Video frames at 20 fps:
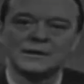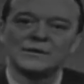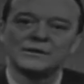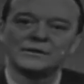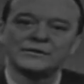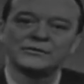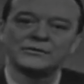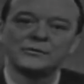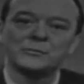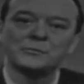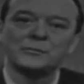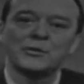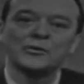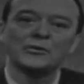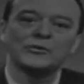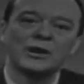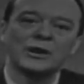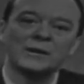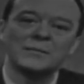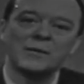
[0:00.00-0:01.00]
This is a
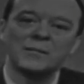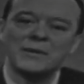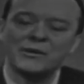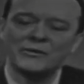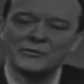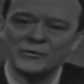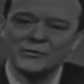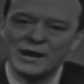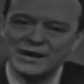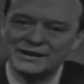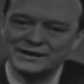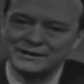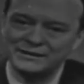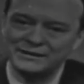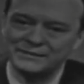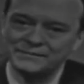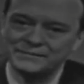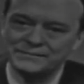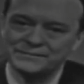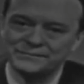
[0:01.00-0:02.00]
program about writing,
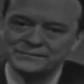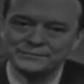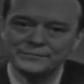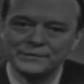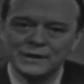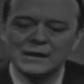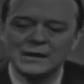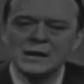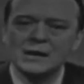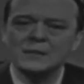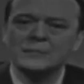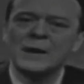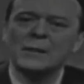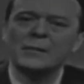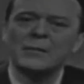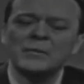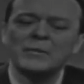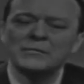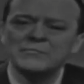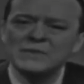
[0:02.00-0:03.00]

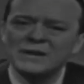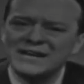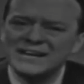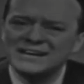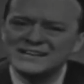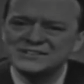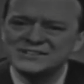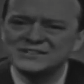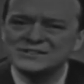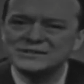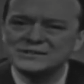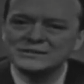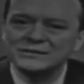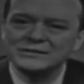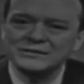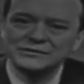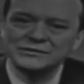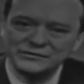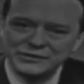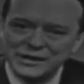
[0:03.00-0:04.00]
probably man's
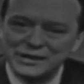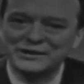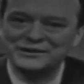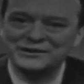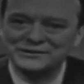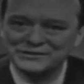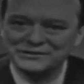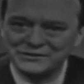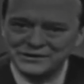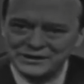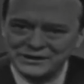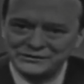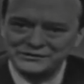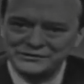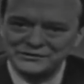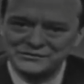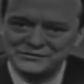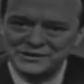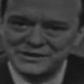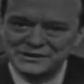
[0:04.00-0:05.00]
second
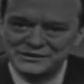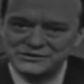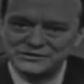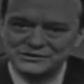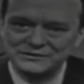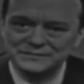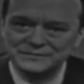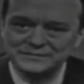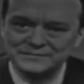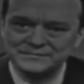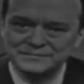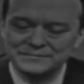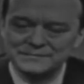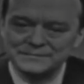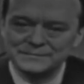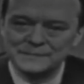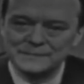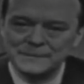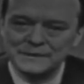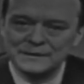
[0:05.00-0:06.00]
greatest invention.
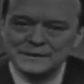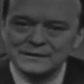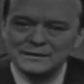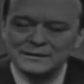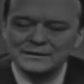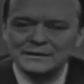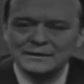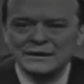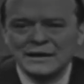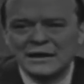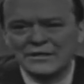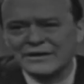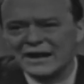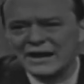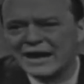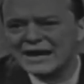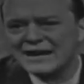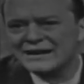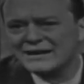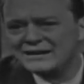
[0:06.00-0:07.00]
Now, the
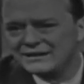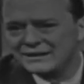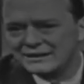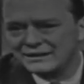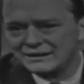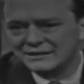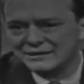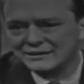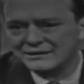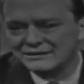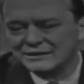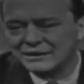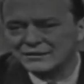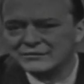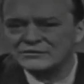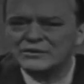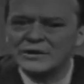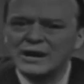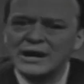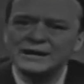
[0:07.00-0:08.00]
idea
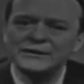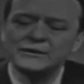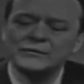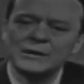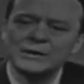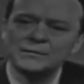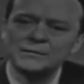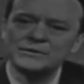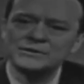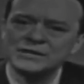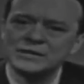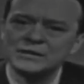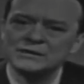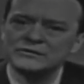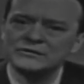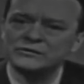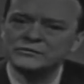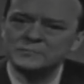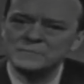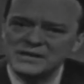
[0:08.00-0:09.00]
of trying to
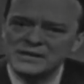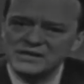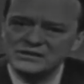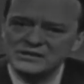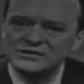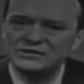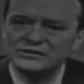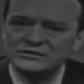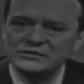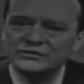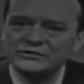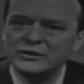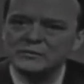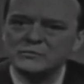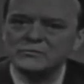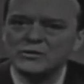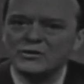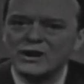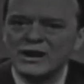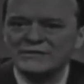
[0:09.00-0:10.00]
represent speech in
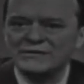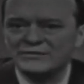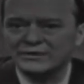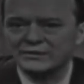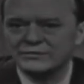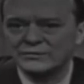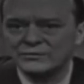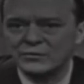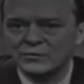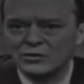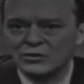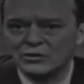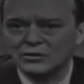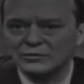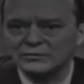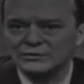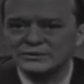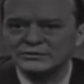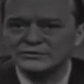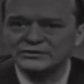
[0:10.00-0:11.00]
some graphic
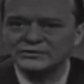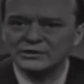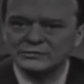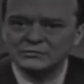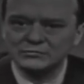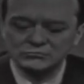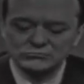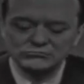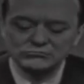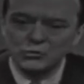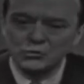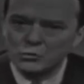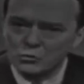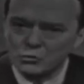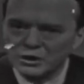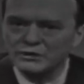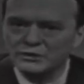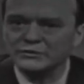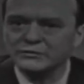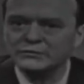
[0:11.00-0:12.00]
form, in some
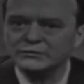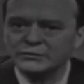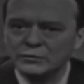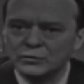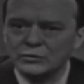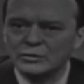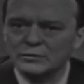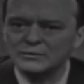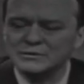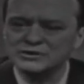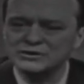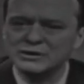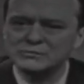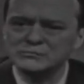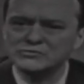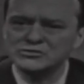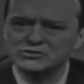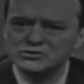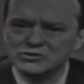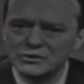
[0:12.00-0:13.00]
written form, in
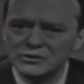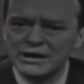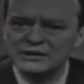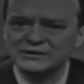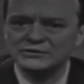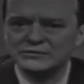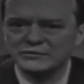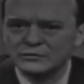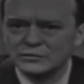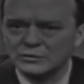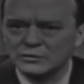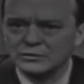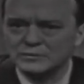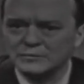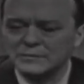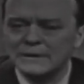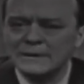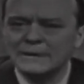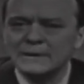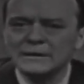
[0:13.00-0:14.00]
some scratched
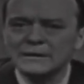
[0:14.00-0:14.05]
form,